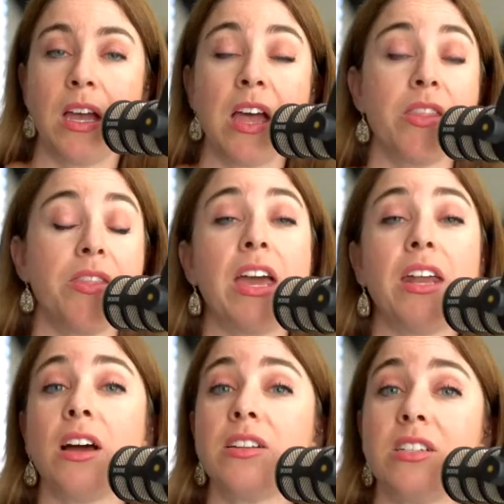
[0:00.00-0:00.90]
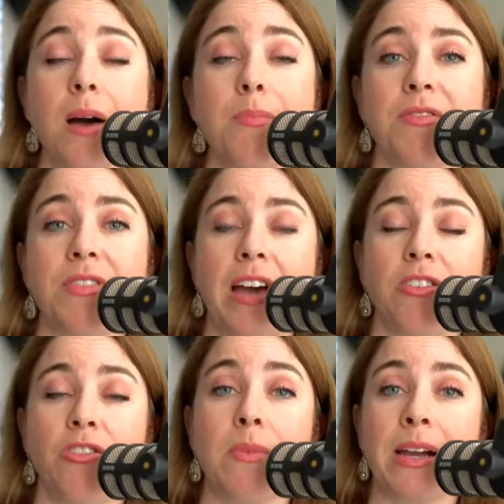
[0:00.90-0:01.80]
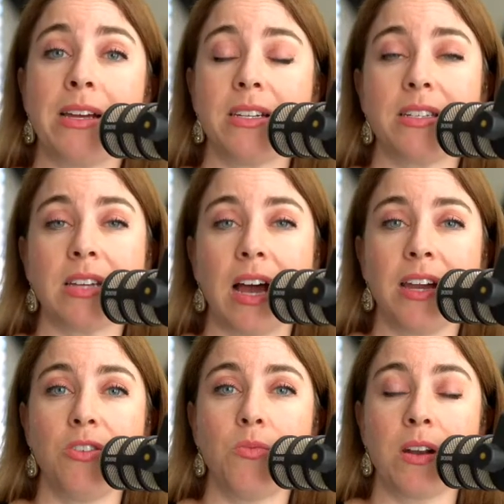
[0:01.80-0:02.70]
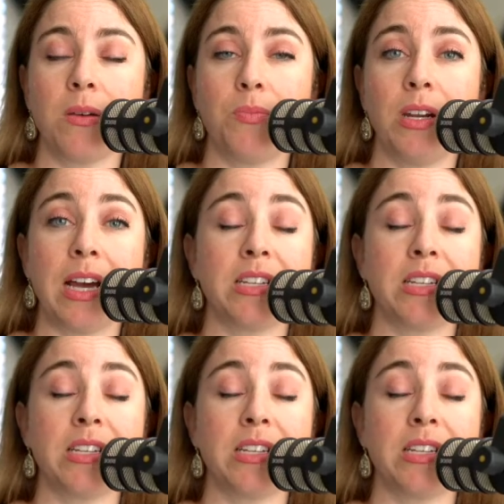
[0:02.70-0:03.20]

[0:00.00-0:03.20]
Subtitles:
Then on top of that, you might decide you want to put